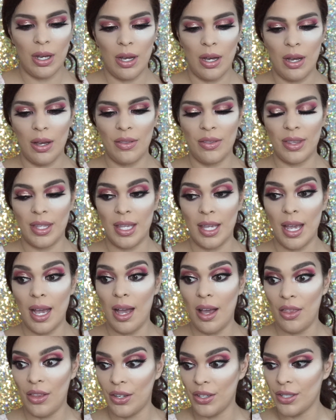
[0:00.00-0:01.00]
on the
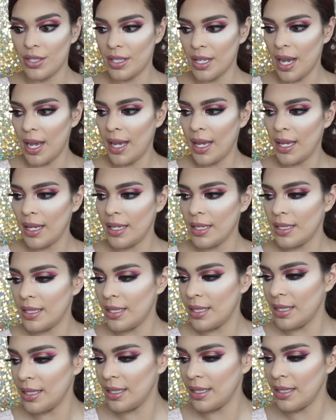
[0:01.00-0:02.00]
other side.
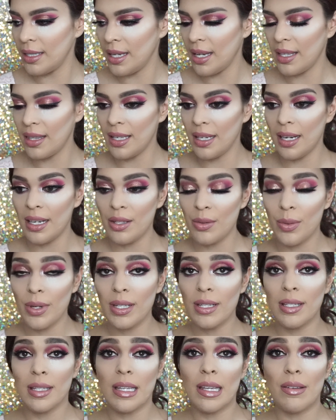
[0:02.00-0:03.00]
And then I just
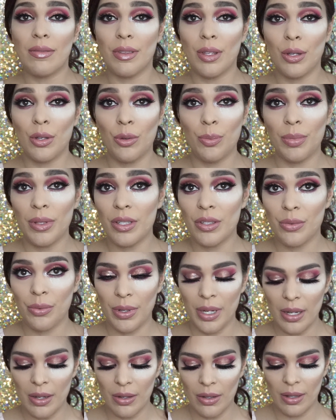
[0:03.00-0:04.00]
wanna see if the hoopla is
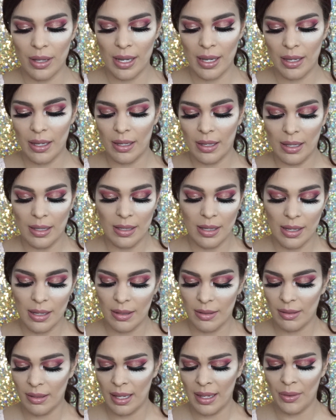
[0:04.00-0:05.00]
real. Like, is
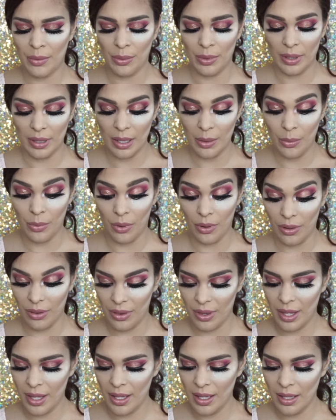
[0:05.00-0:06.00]
it like really
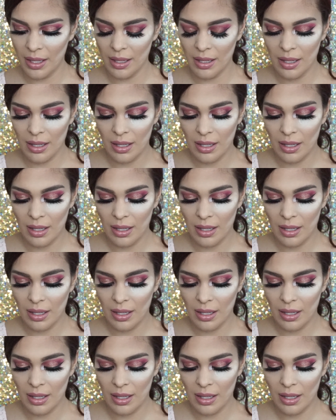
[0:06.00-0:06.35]
worth it?